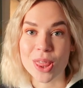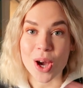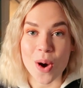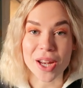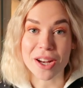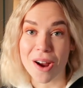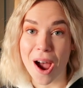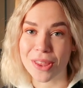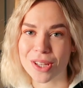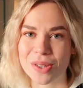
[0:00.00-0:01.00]
the code here
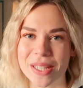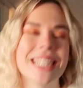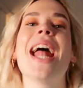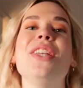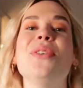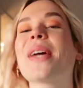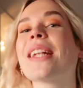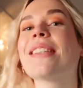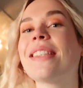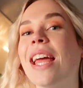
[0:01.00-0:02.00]
on the screen and you
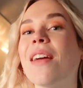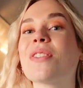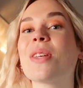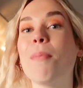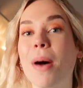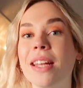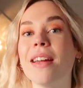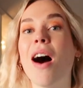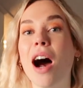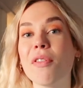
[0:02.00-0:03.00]
can save some
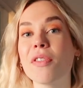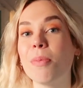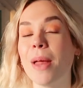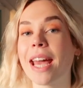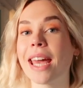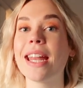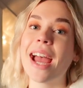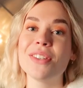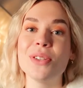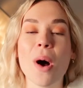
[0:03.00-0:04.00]
money off the blanket
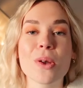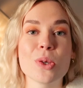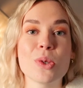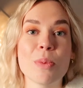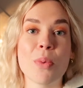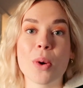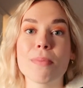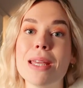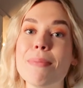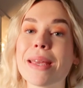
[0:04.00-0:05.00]
and you also
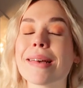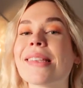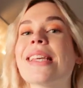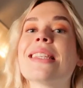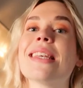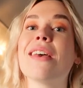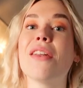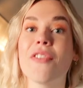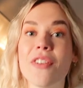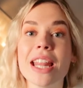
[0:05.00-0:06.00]
support me because this is
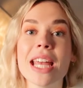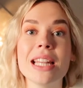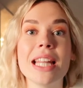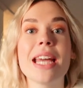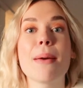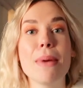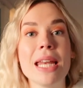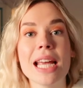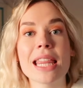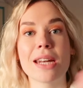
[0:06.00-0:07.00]
an affiliate link
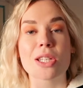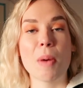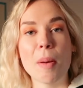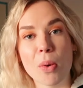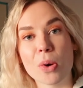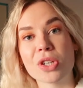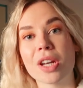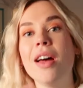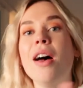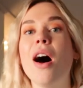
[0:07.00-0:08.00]
meaning that a small portion